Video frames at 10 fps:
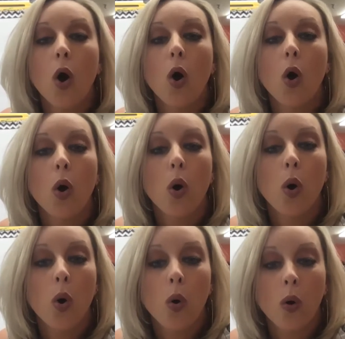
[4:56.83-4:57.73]

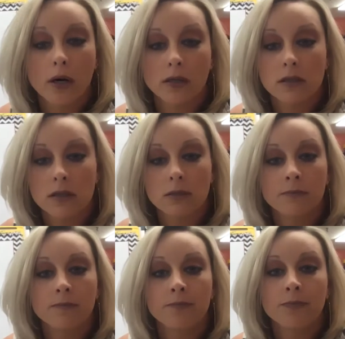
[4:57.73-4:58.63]
horse?
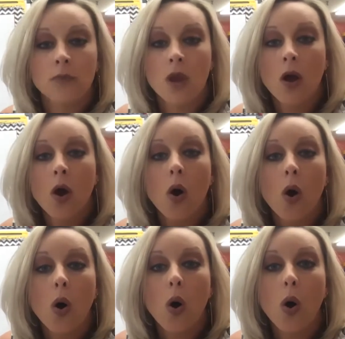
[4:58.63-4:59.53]

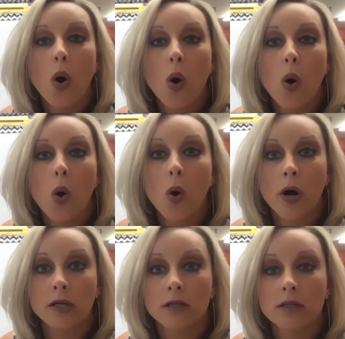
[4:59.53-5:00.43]

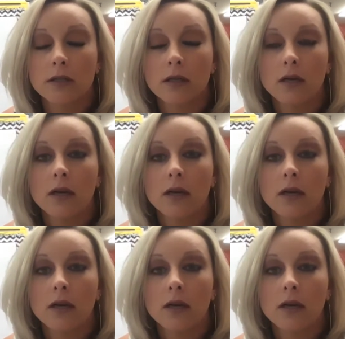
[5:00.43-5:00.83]
Horse.